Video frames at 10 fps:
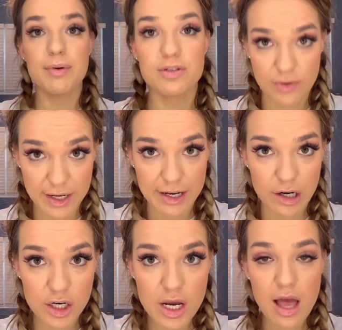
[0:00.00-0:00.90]
brows right
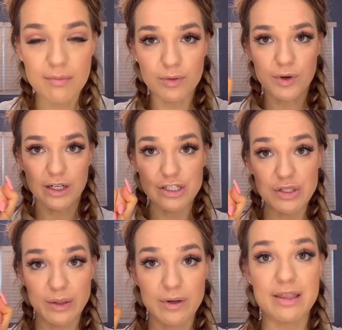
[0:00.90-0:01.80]
here, but we're gonna do
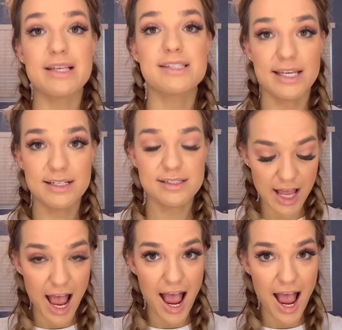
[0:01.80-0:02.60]
like one of these things.